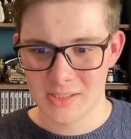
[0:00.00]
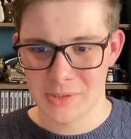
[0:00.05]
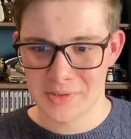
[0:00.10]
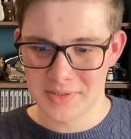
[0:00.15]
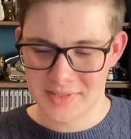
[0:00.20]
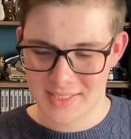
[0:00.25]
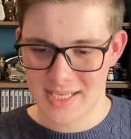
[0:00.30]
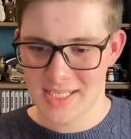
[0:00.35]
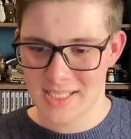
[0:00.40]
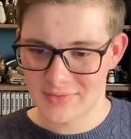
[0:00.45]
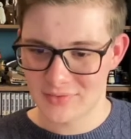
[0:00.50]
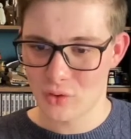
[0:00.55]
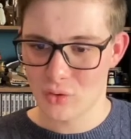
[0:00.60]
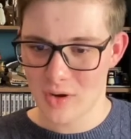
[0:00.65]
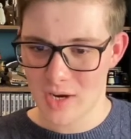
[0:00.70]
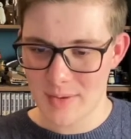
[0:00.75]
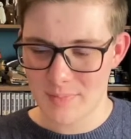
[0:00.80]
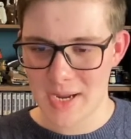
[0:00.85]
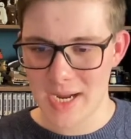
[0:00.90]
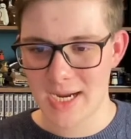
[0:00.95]
unit sets
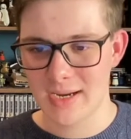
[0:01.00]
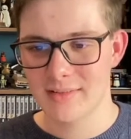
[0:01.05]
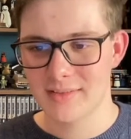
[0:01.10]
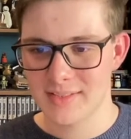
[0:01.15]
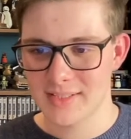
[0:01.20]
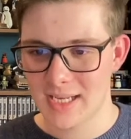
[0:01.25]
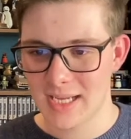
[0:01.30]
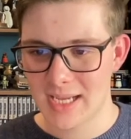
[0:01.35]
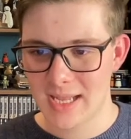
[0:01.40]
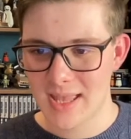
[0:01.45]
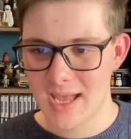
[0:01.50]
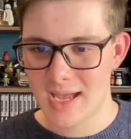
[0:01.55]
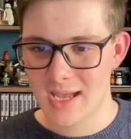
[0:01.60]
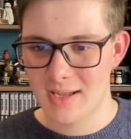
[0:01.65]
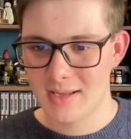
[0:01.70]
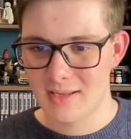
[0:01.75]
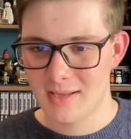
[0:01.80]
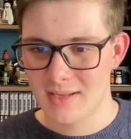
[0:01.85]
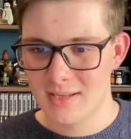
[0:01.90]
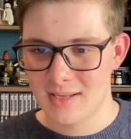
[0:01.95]
for £8. Yeah, yeah.
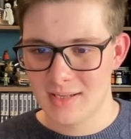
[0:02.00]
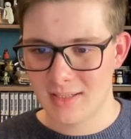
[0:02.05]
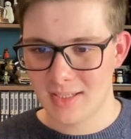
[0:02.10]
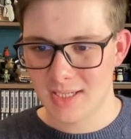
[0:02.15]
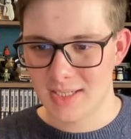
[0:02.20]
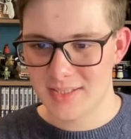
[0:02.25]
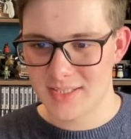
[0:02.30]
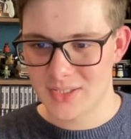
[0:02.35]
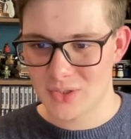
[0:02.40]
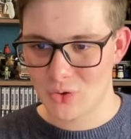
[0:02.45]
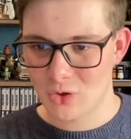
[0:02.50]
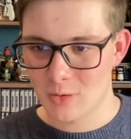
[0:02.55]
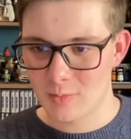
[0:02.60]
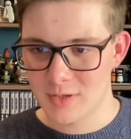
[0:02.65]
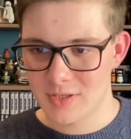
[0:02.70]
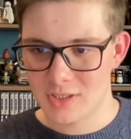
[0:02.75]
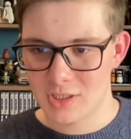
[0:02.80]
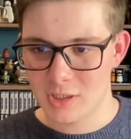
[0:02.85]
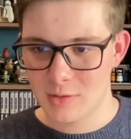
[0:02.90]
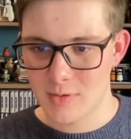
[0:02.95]
In store, I'm
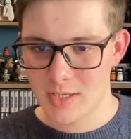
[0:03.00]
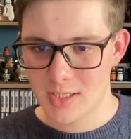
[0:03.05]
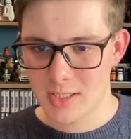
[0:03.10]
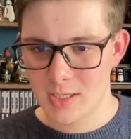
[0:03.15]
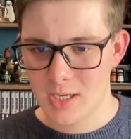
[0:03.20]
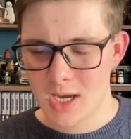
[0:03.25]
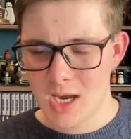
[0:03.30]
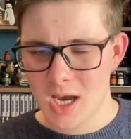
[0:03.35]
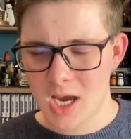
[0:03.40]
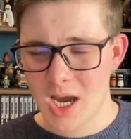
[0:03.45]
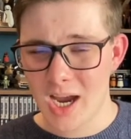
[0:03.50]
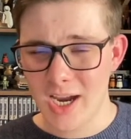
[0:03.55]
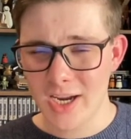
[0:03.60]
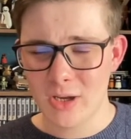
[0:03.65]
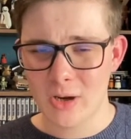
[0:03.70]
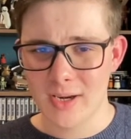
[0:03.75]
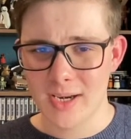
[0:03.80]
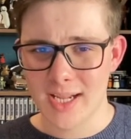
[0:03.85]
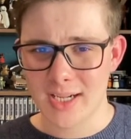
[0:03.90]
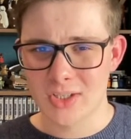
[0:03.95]
assuming. I
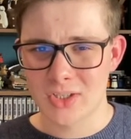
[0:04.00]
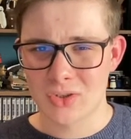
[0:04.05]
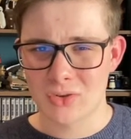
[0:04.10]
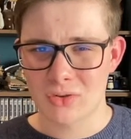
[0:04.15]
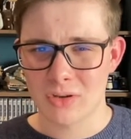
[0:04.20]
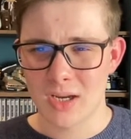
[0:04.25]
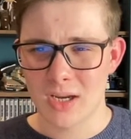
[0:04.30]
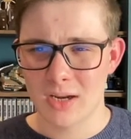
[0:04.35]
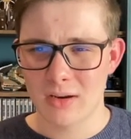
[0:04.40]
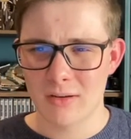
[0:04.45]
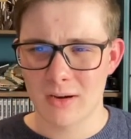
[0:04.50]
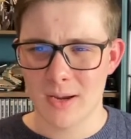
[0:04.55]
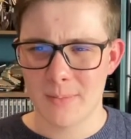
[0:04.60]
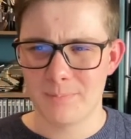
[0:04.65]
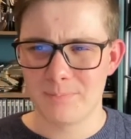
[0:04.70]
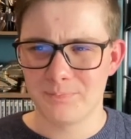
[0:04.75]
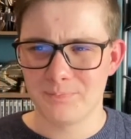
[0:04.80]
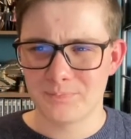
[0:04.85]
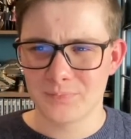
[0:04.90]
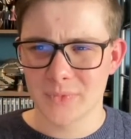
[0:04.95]
got an extra
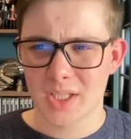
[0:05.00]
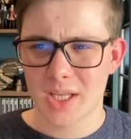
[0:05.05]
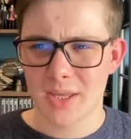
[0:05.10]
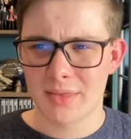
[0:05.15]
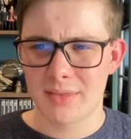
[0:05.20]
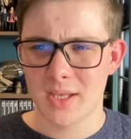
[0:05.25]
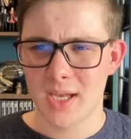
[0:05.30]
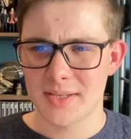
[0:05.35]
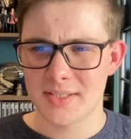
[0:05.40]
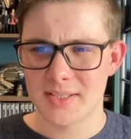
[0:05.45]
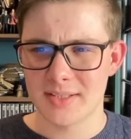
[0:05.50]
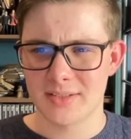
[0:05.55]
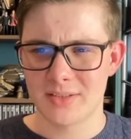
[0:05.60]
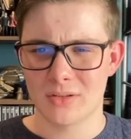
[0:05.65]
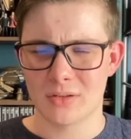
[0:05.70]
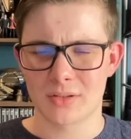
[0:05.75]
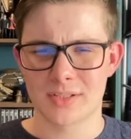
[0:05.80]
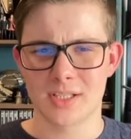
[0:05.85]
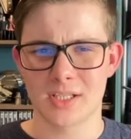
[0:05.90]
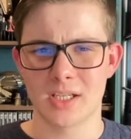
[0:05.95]
um, 13th
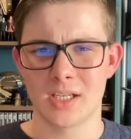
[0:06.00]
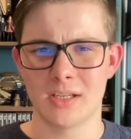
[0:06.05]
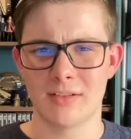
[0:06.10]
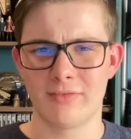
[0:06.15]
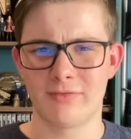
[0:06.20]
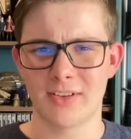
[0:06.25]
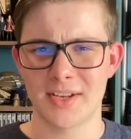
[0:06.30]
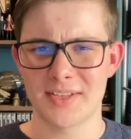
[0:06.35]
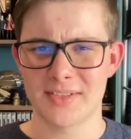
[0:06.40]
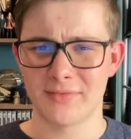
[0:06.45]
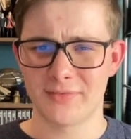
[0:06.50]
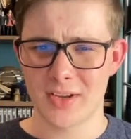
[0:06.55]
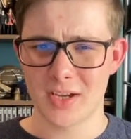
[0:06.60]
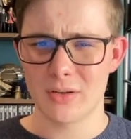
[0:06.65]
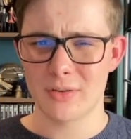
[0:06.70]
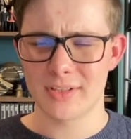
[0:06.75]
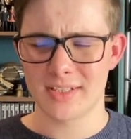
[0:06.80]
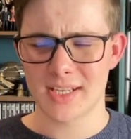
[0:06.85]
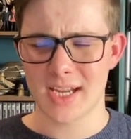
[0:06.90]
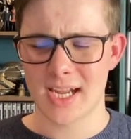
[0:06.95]
Doctor Friends and
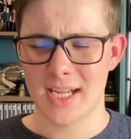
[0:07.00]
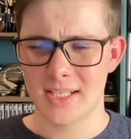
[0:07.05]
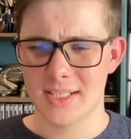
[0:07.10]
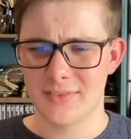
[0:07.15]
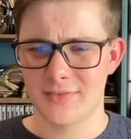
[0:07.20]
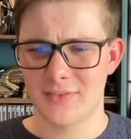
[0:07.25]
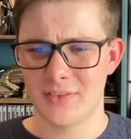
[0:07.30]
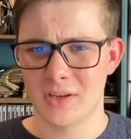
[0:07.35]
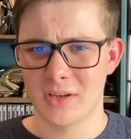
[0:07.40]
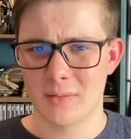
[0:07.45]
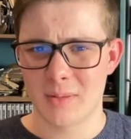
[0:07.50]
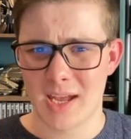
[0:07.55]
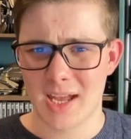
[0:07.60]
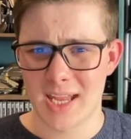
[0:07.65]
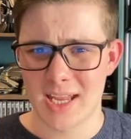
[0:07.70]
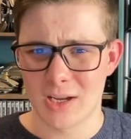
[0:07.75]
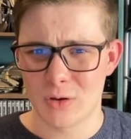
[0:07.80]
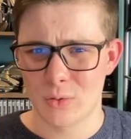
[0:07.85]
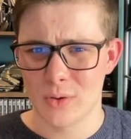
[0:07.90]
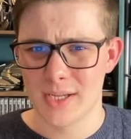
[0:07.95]
Foes set for about
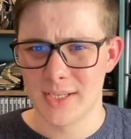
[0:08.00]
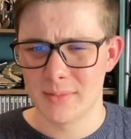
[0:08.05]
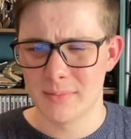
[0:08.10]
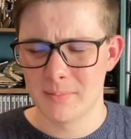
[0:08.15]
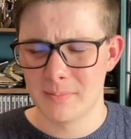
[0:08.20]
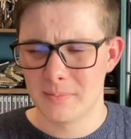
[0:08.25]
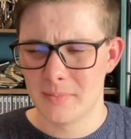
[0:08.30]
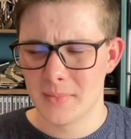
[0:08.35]
8 quid